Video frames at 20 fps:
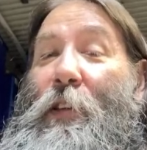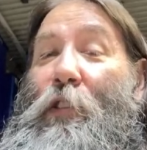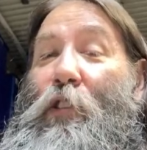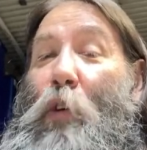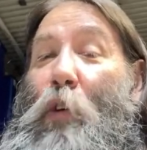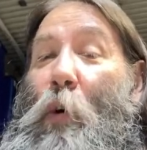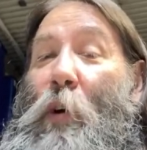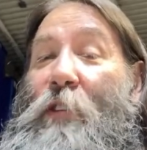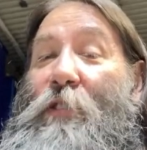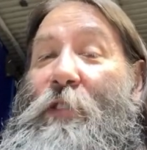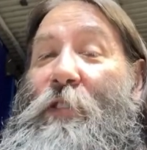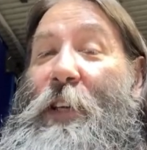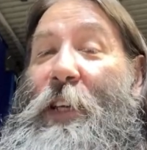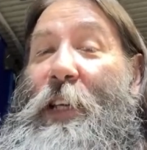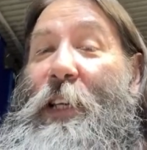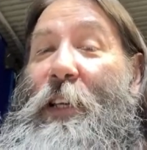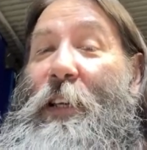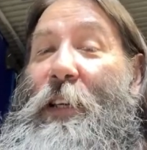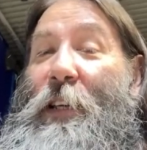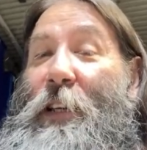Dorset,
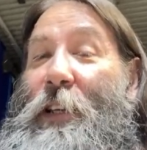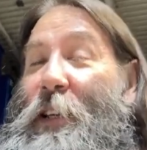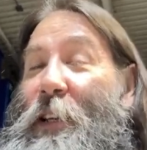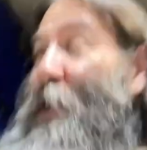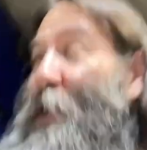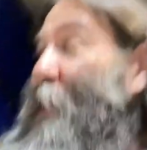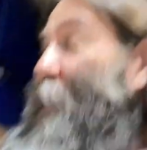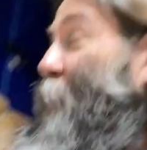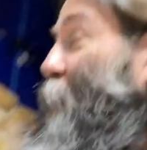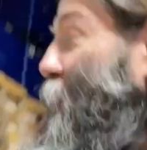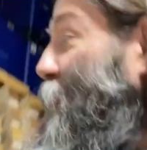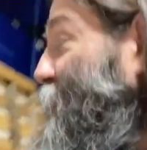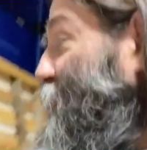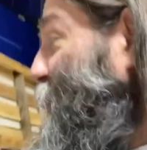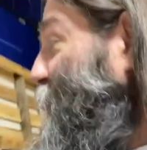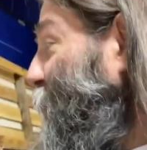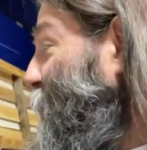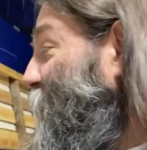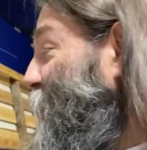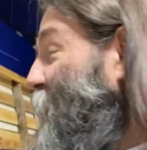what's
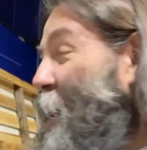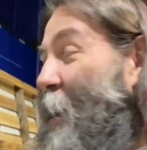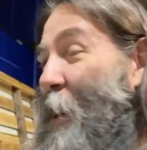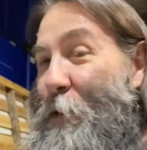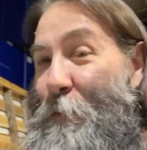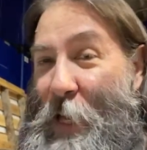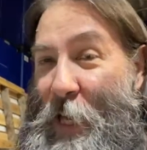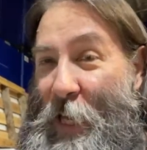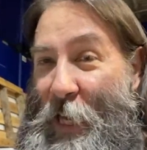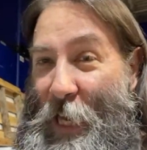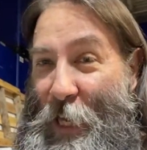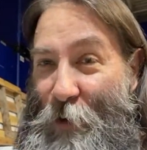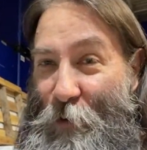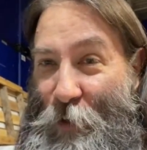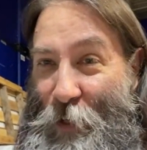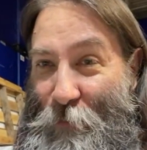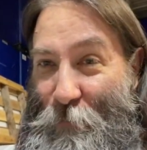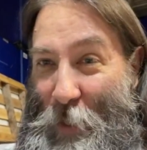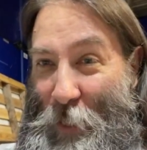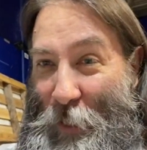going on, man? I don't
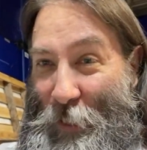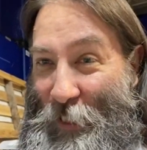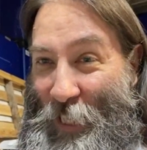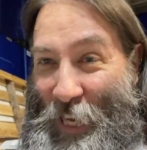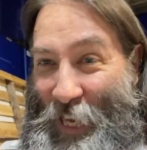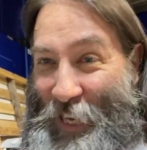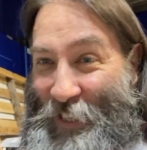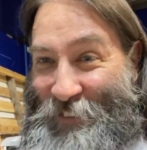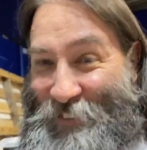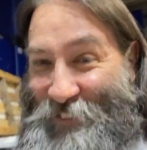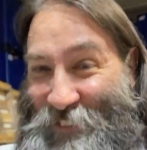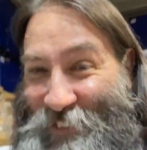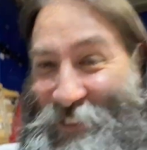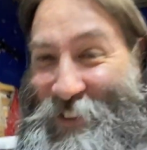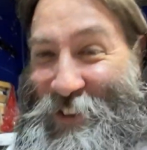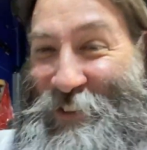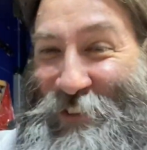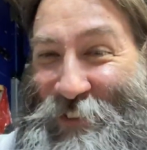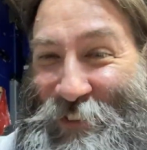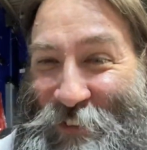have my glasses
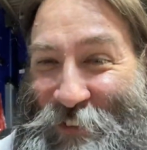on, so